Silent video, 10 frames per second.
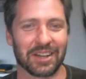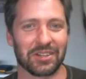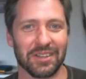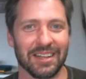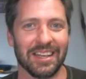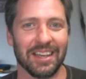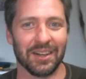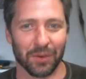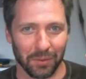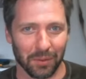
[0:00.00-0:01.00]
actually
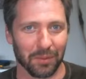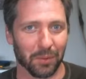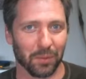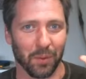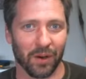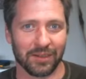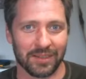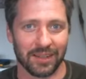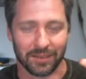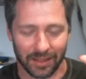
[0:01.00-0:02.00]
need or what we
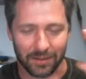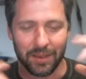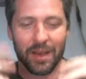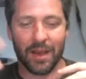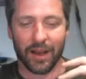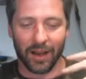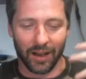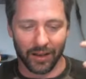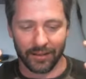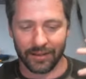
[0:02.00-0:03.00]
want, like,
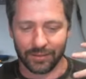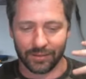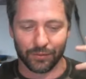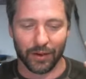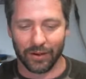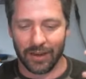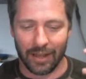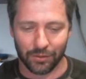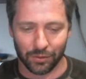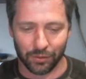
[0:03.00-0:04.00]
it's very
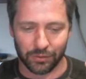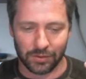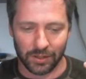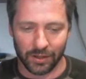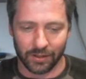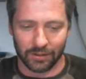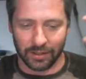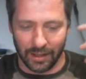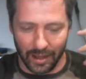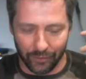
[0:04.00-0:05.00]
natural to
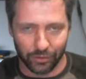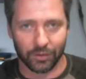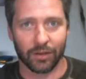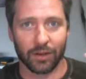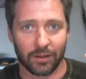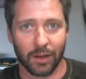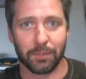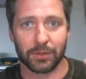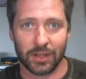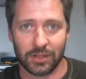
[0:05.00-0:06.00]
like after a
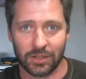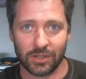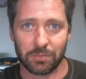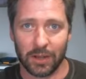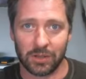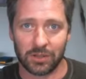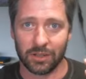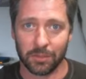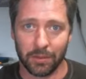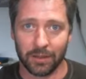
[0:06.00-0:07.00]
couple sessions,
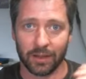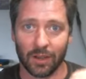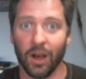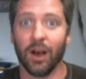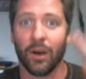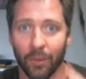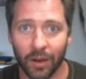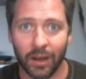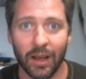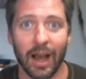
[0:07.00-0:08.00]
especially to be like, oh,
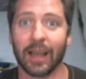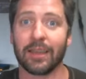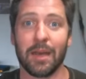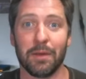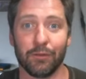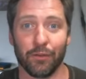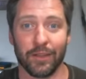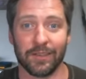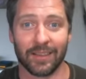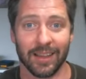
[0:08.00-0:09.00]
I came in for
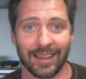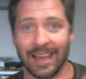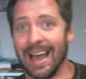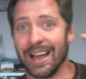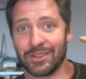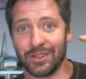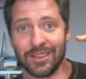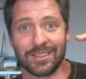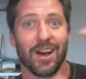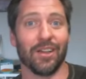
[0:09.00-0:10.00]
this thing, and actually
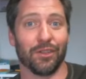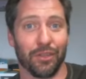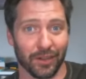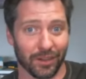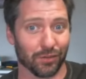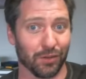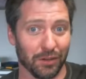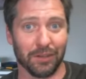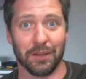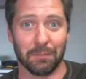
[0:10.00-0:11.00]
this other thing is
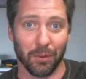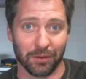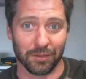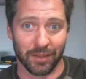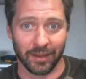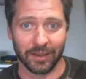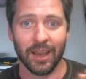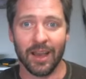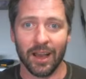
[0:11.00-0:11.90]
really the important thing.